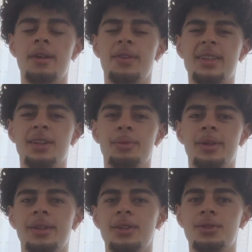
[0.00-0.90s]
didn't really
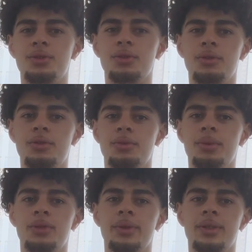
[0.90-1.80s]
need to be
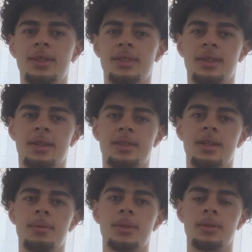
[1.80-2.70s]
doing 16k
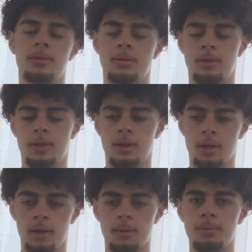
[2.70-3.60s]
steps.
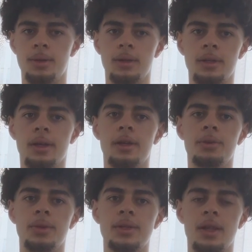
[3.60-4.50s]
But yeah,
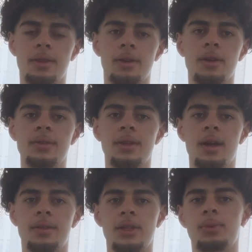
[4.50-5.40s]
anyways, and then after
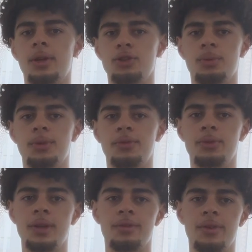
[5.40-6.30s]
that, that's when I dropped the food
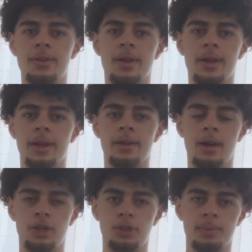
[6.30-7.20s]
down further again.
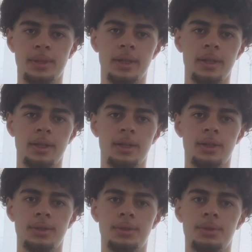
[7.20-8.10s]
I dropped it
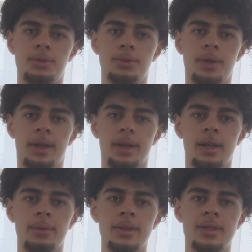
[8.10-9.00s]
to 2k
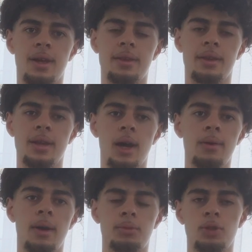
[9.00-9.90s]
calories, and then now
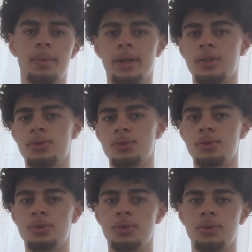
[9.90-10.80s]
I'm dropping it
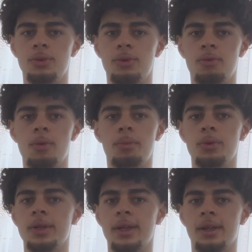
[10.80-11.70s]
to
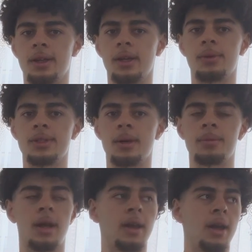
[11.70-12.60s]
1.8k calories.
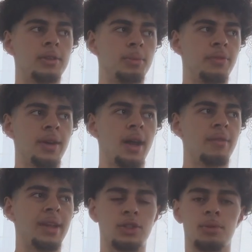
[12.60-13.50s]
To be fair, I have
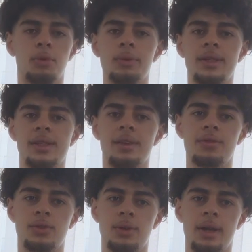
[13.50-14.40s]
like 2 more weeks left,
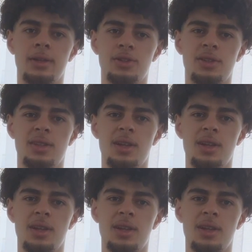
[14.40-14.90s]
so I can just